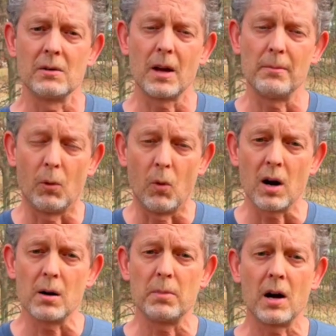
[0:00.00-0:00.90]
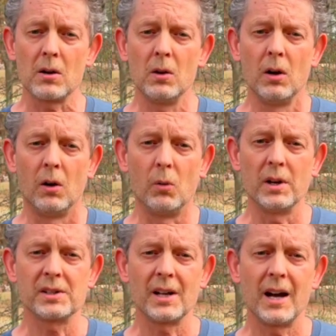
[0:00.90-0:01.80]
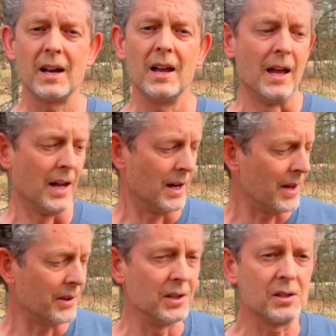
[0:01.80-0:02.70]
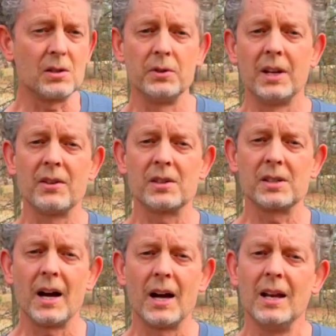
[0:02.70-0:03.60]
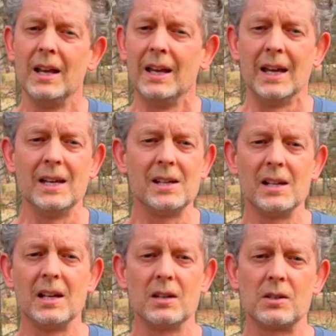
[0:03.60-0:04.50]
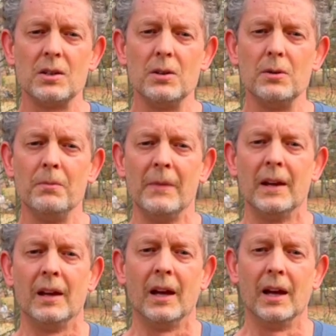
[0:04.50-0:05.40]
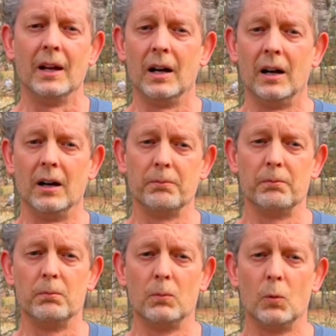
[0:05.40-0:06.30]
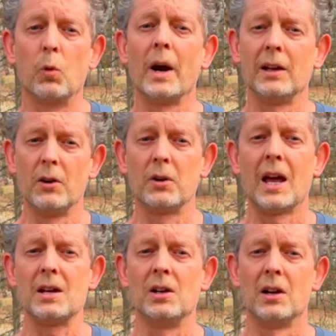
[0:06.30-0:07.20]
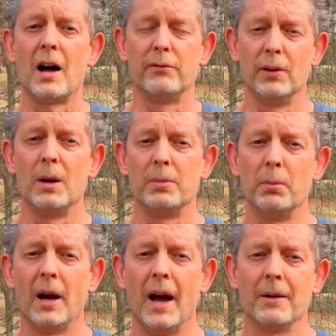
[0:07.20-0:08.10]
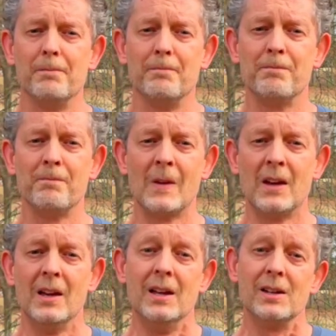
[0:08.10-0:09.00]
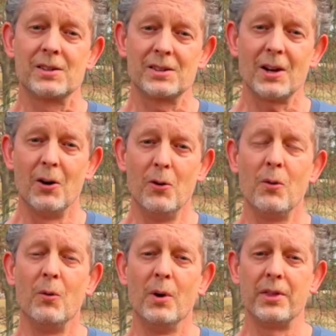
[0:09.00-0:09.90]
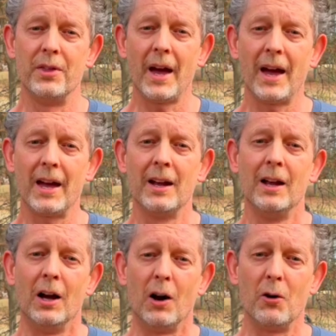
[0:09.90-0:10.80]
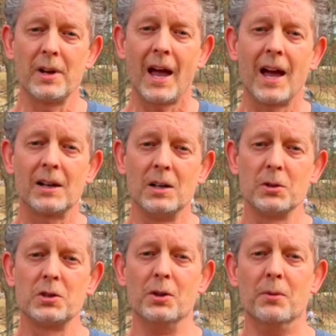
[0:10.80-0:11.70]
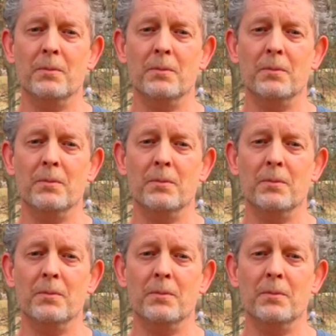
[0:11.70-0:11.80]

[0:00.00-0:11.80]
I've got my water bottle on one side and I've got this on the other side, easy to get to, and great location to not fill up your pack. So with that, on to hack number 2.